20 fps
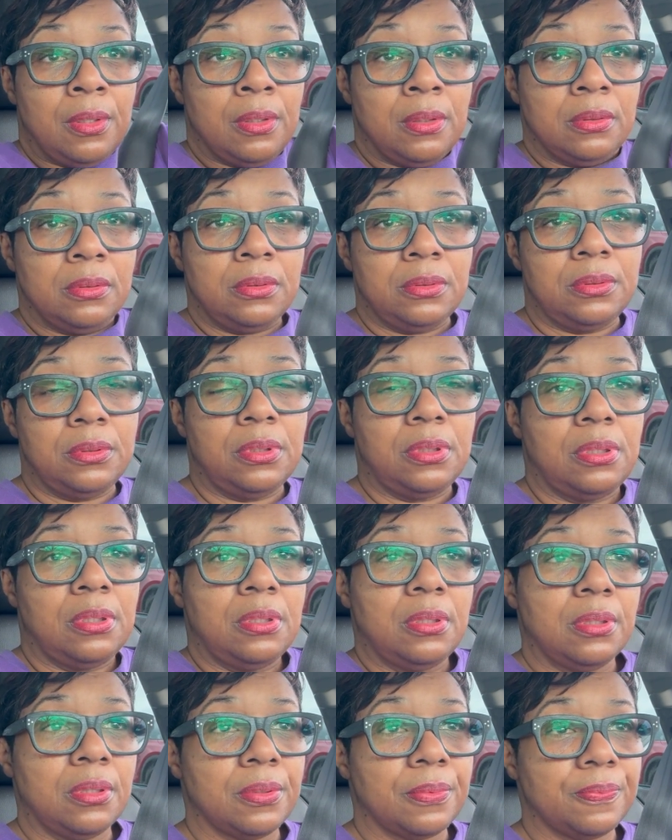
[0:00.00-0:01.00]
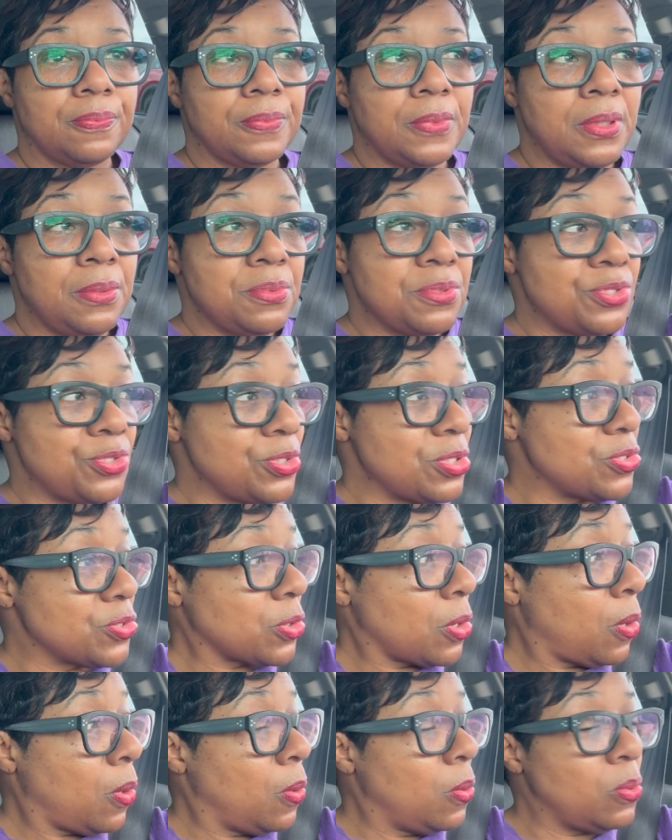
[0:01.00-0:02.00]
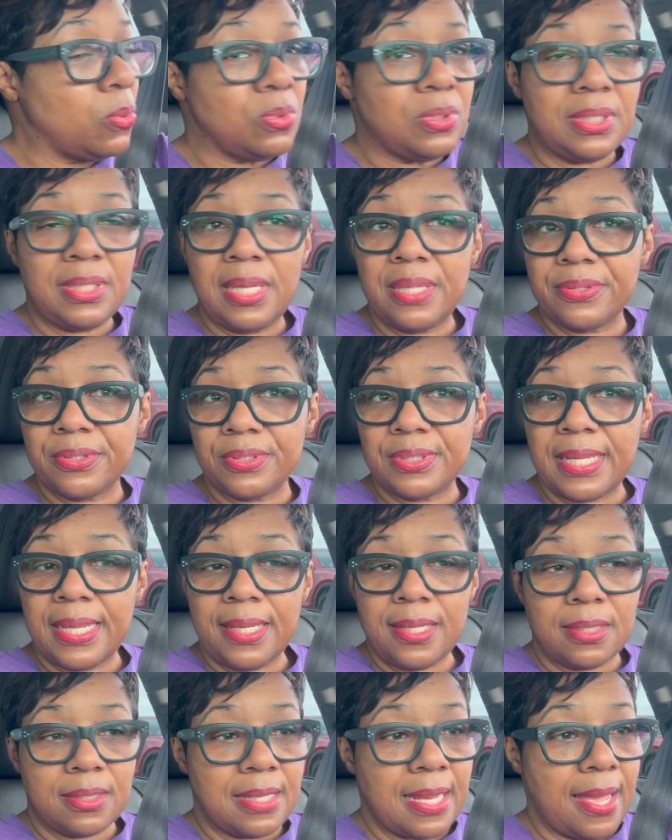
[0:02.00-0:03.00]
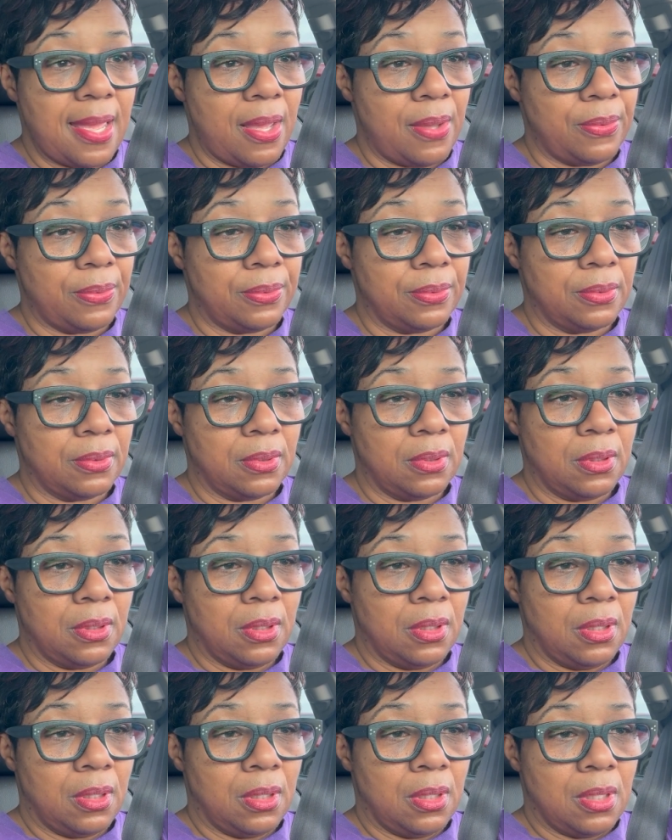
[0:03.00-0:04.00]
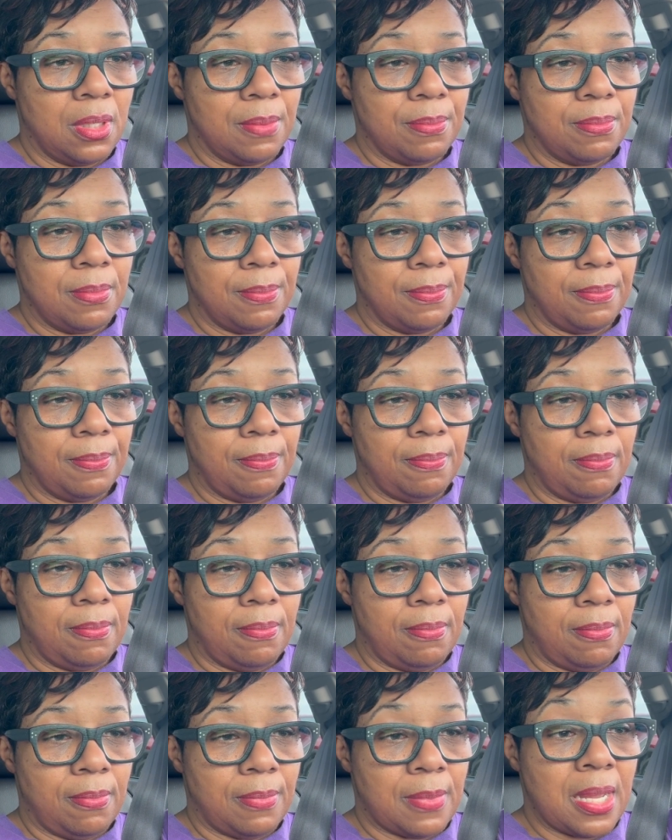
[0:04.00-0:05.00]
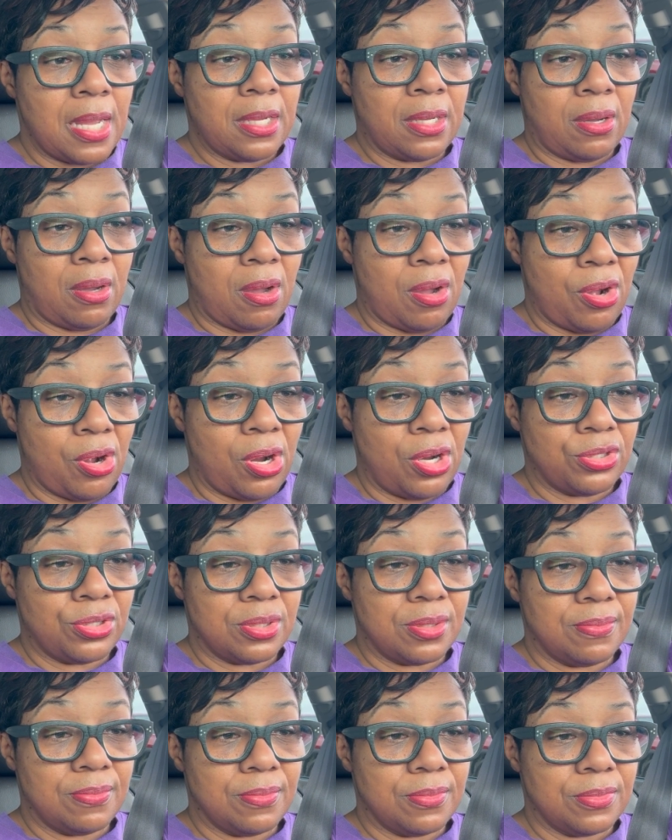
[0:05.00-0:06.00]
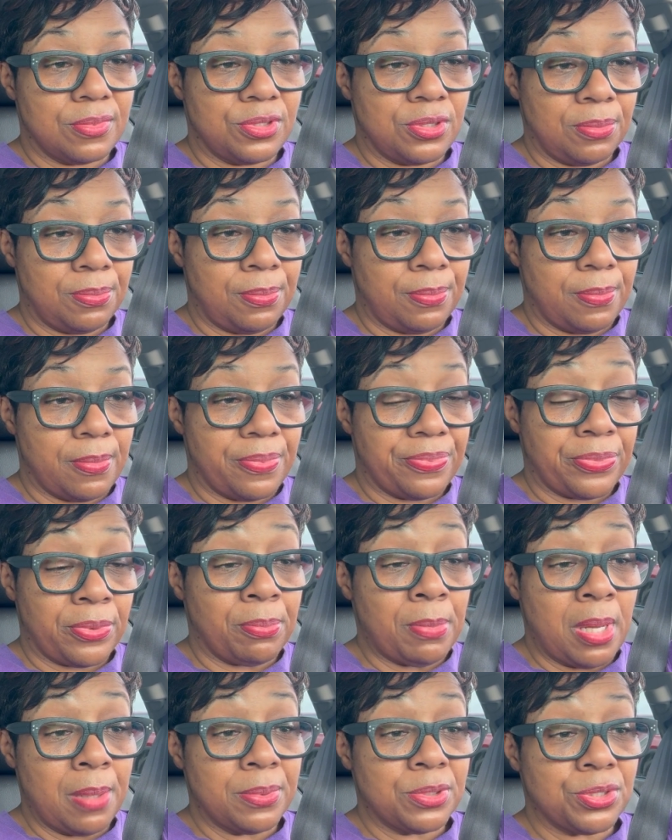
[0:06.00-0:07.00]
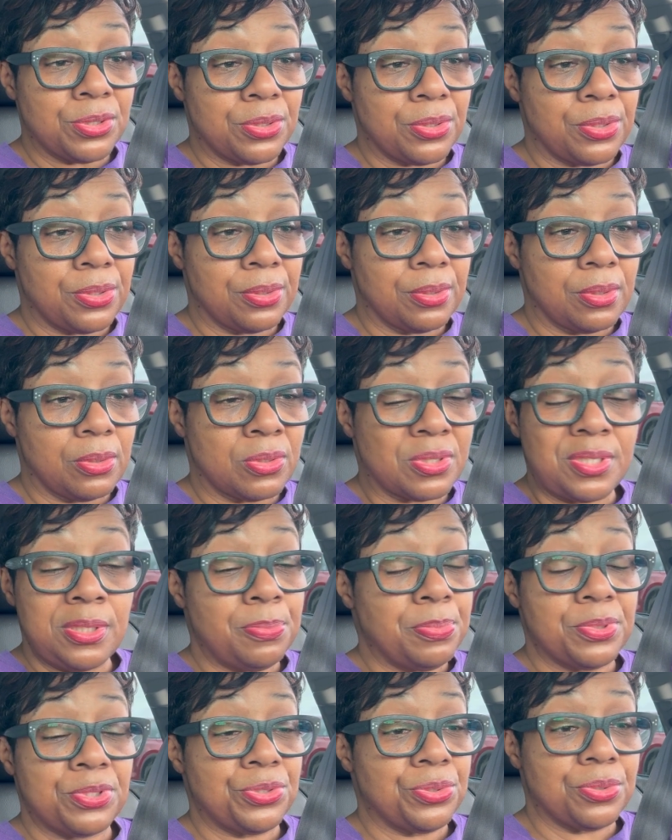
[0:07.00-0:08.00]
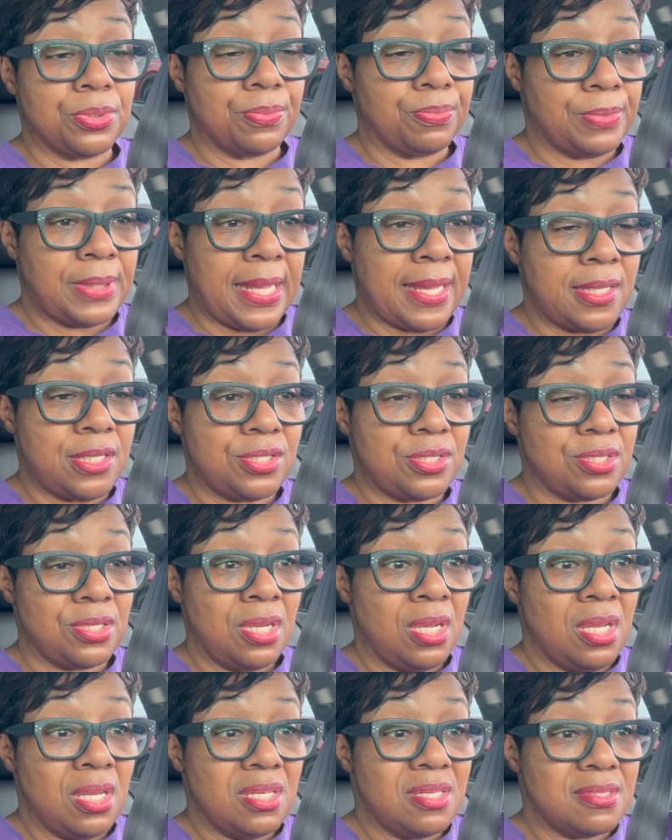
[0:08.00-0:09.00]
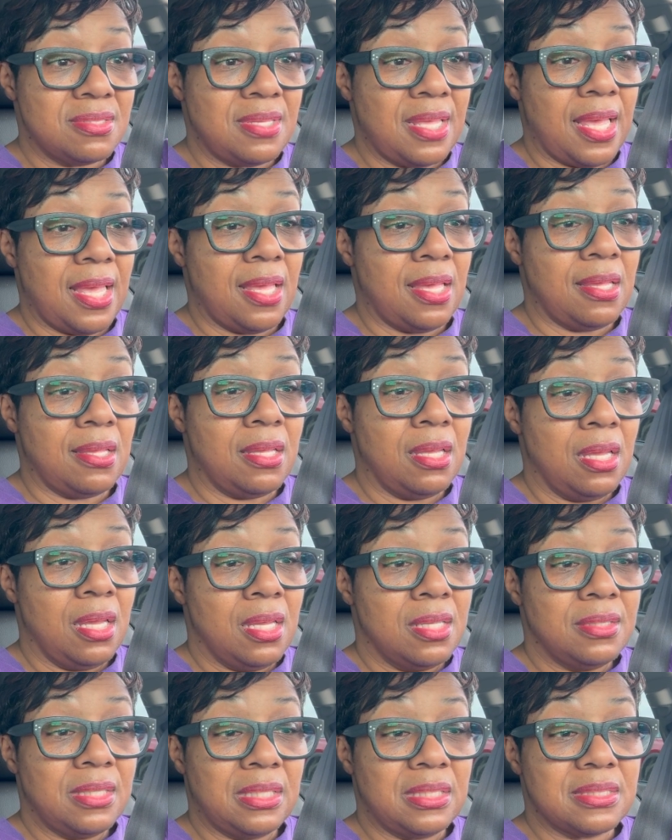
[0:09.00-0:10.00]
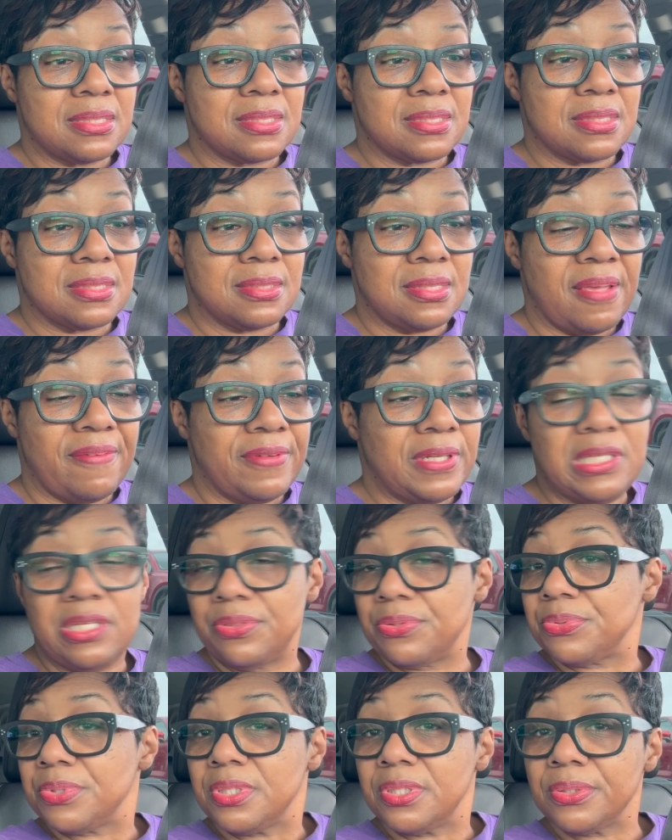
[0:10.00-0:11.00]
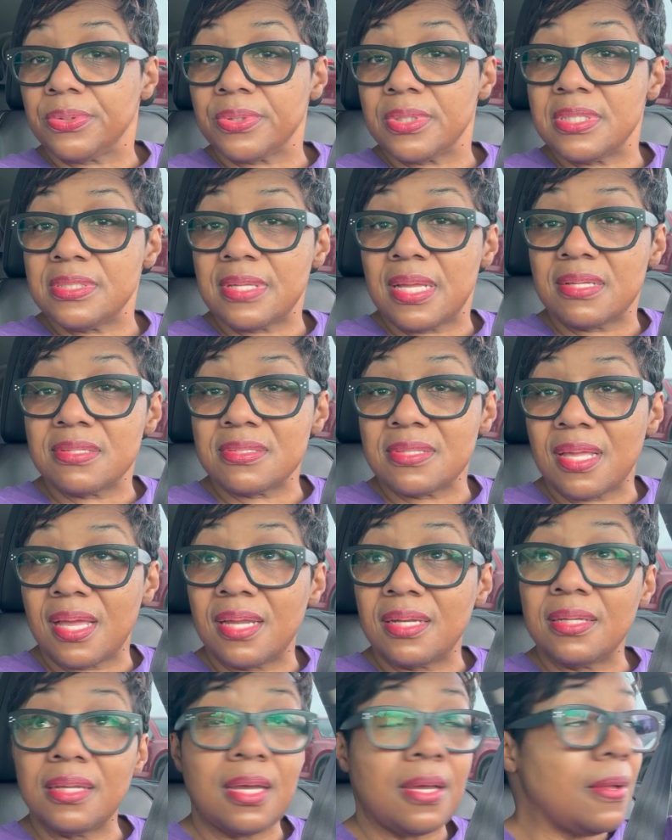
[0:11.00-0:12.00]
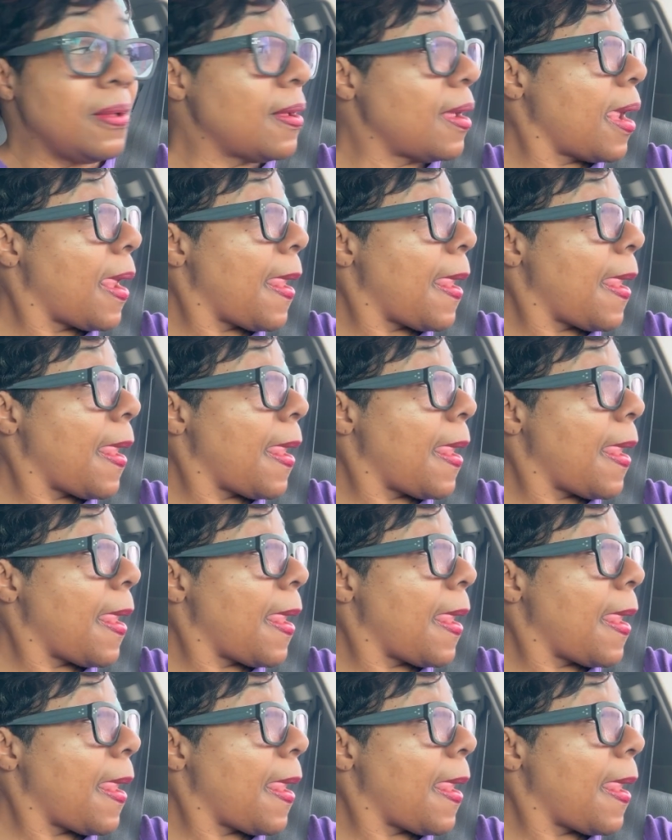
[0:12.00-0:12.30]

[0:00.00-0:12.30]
Whew. It was just cold the other day, and now my car thermometer or temperature gauge is saying that it's 73 degrees outside, y'all.